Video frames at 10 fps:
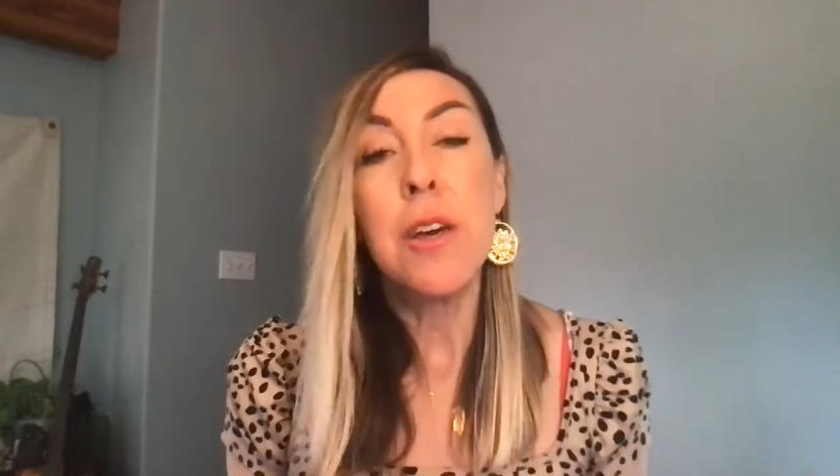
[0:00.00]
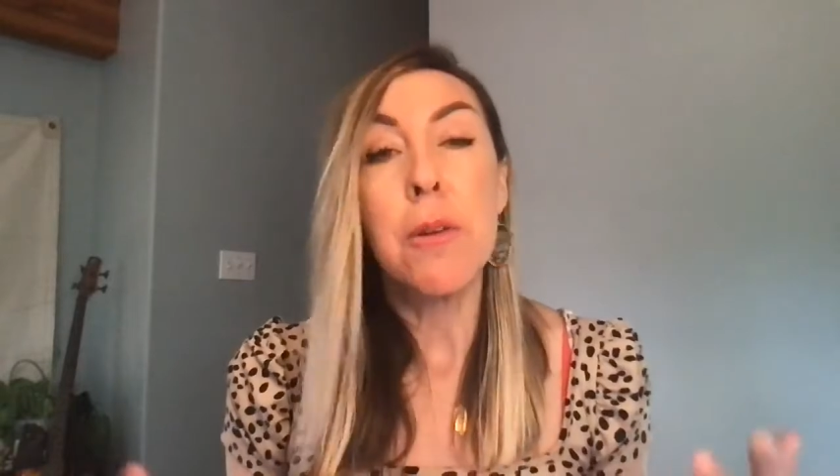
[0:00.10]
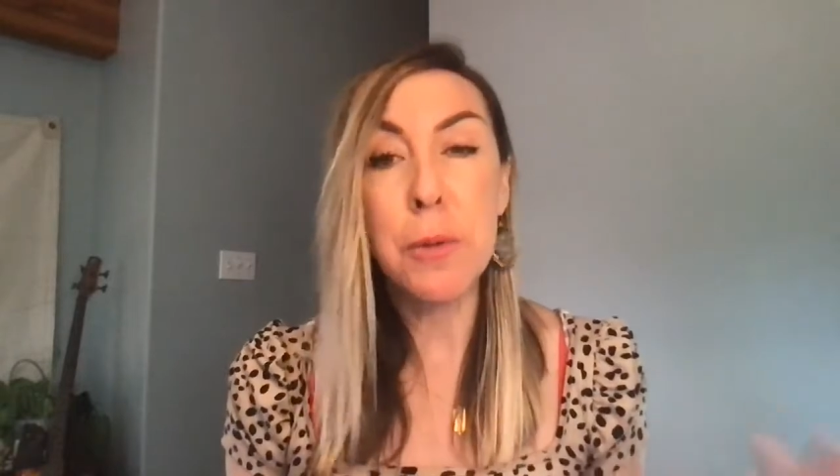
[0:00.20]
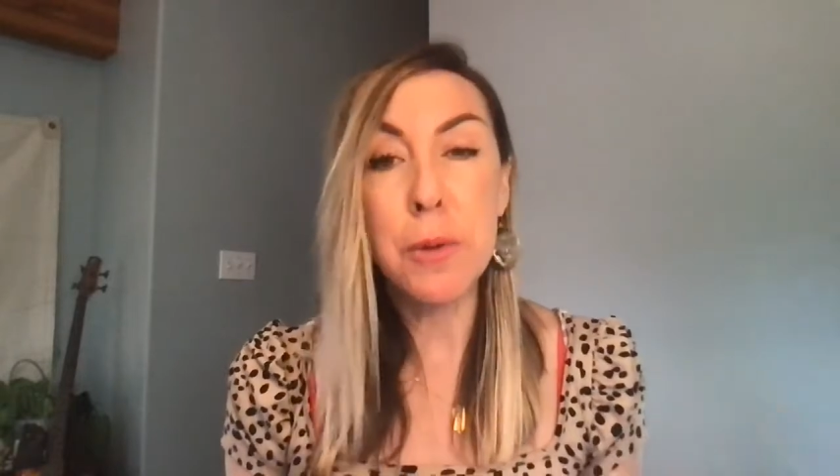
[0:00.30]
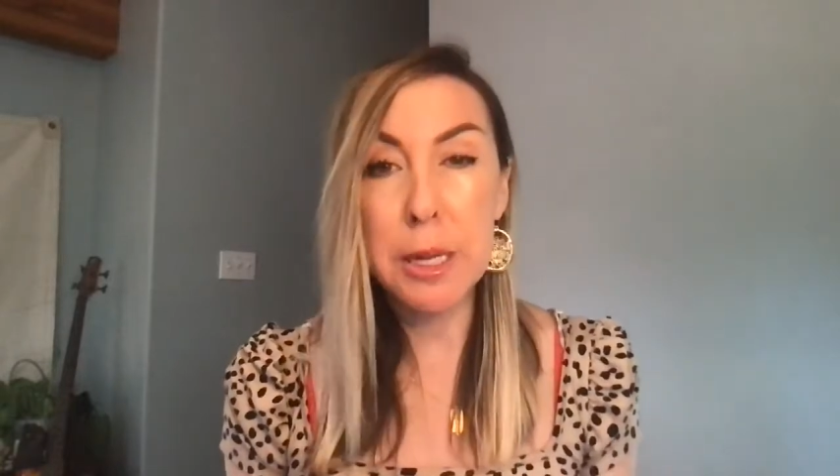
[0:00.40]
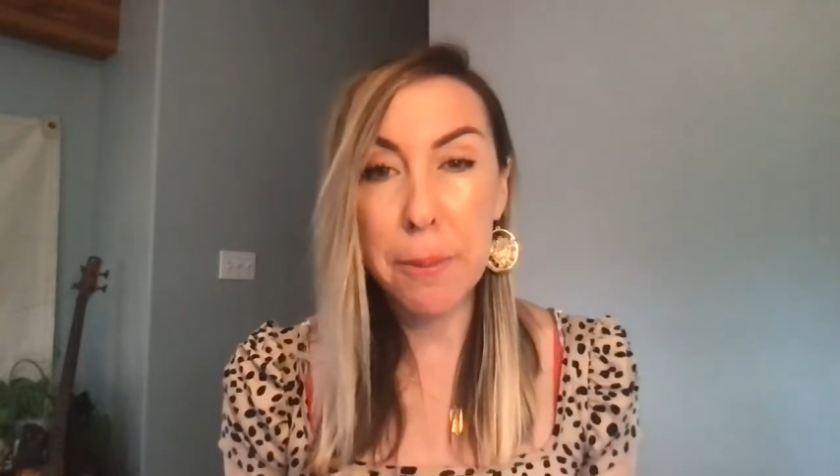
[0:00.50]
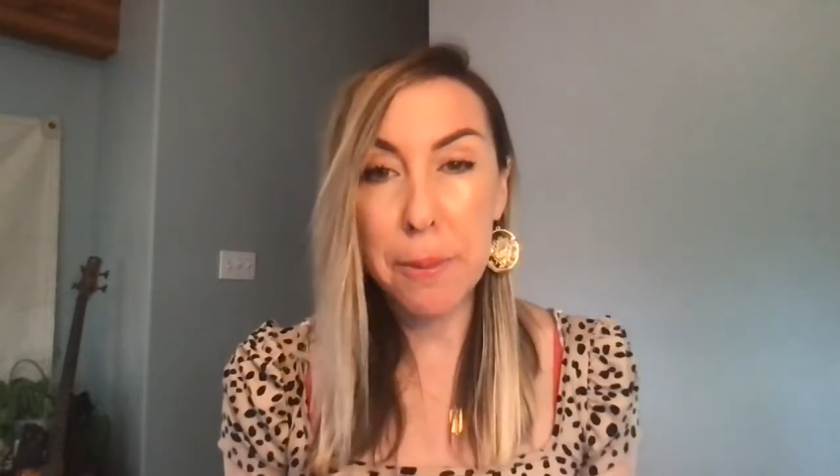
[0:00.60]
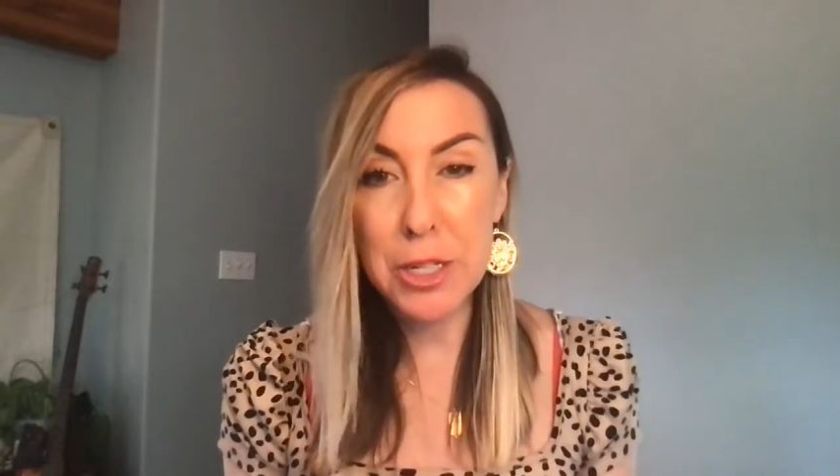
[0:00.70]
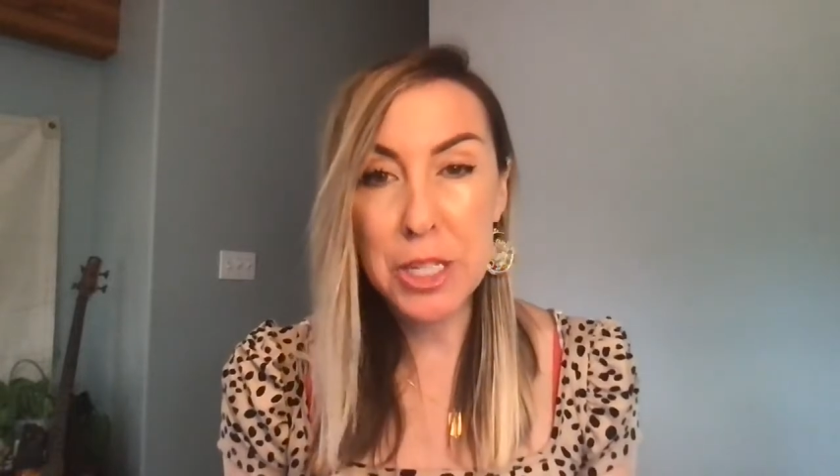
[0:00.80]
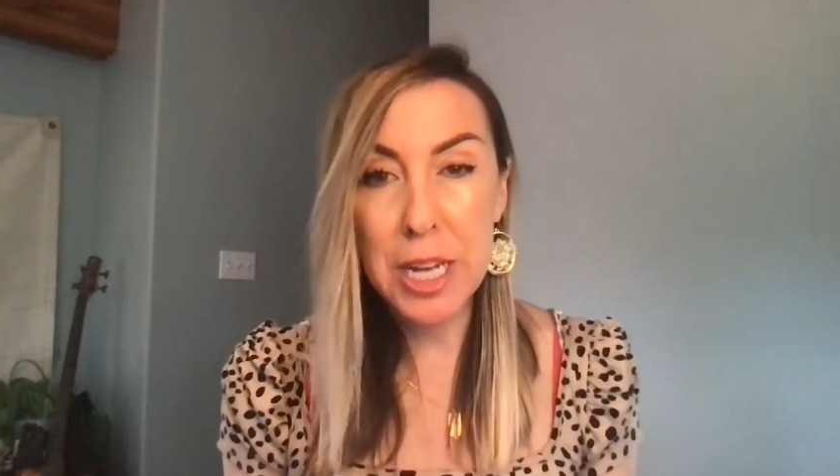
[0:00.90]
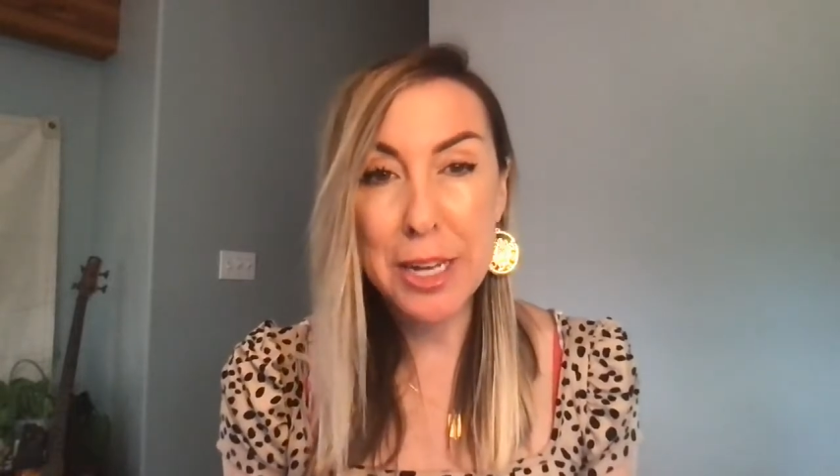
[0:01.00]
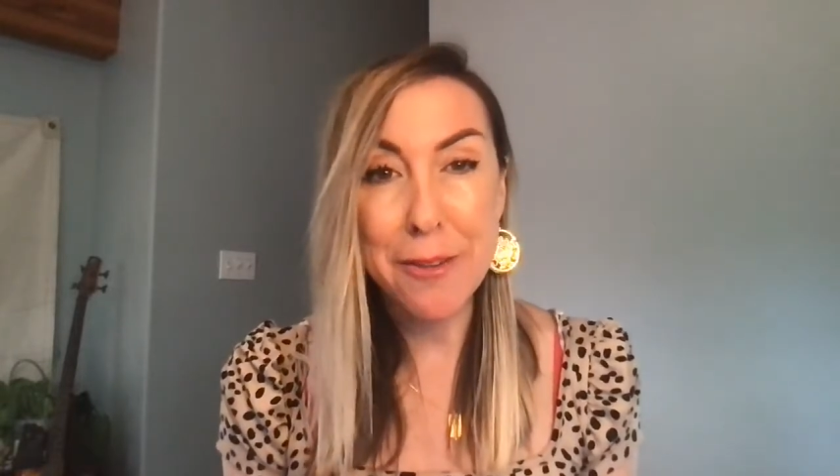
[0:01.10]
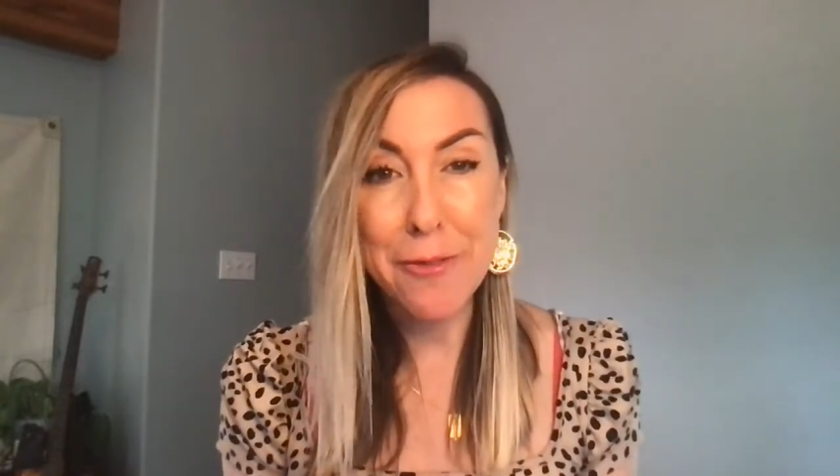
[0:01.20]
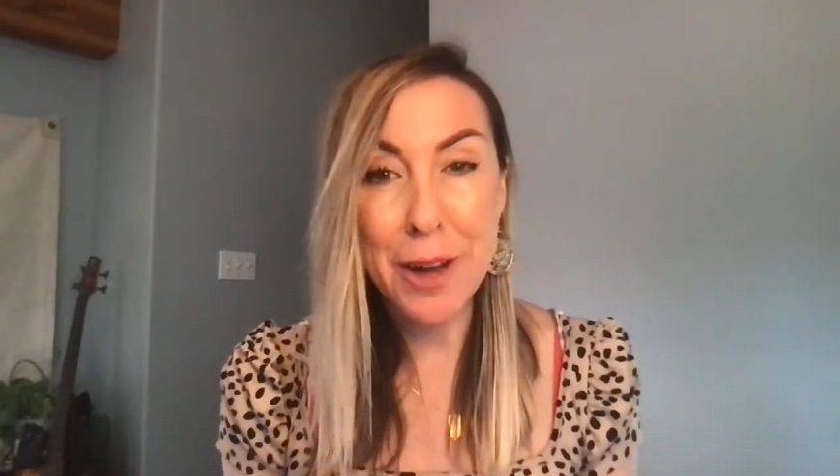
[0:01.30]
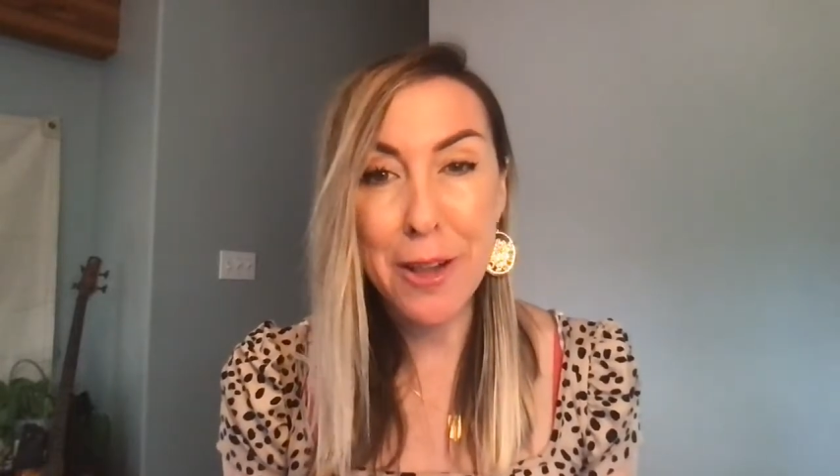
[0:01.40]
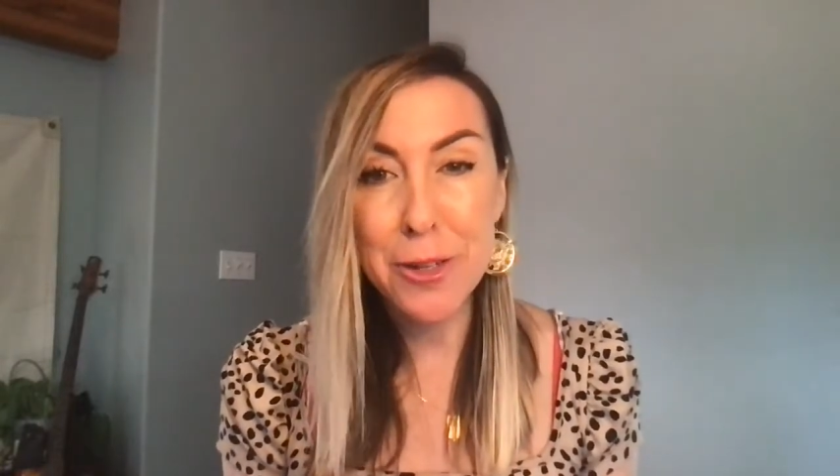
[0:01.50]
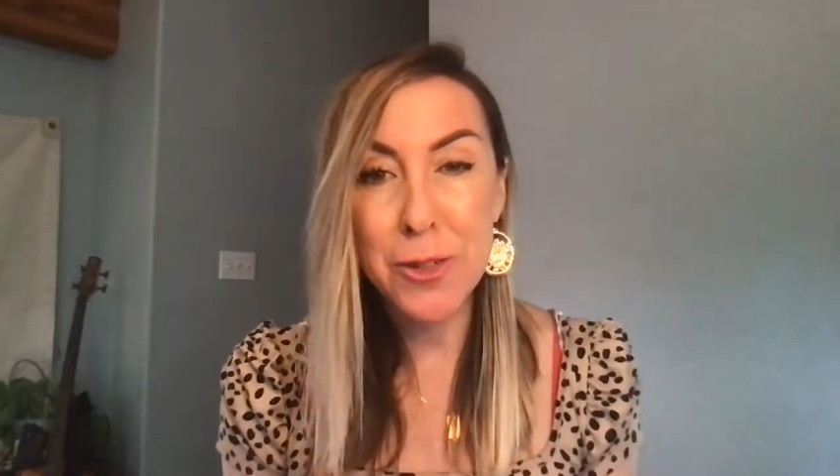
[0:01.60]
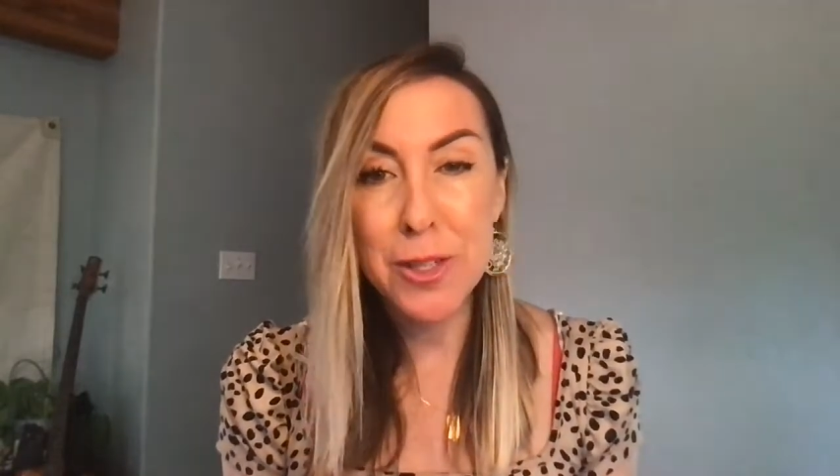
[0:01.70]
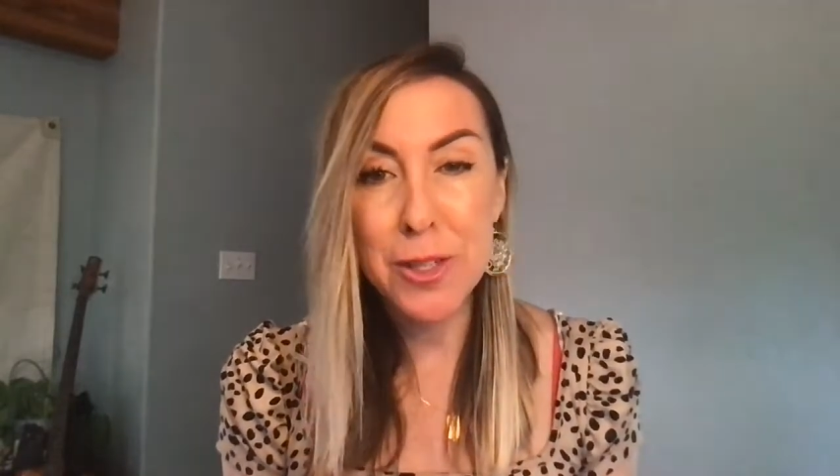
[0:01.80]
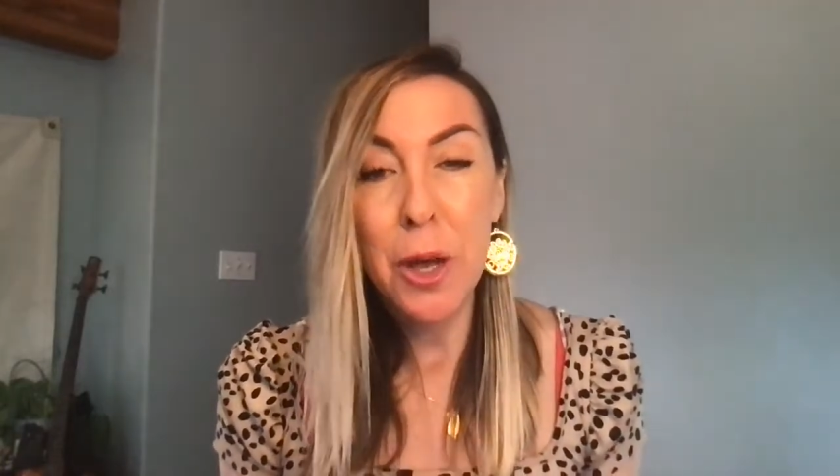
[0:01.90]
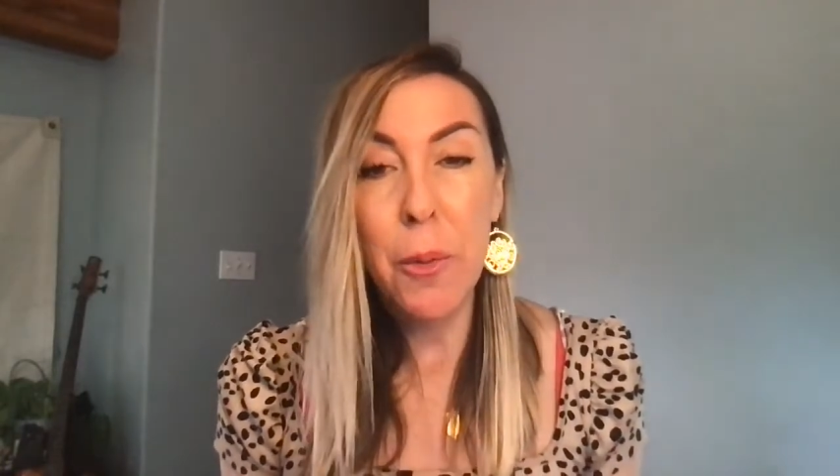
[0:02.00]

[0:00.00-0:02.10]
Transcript: We really appreciate your follows.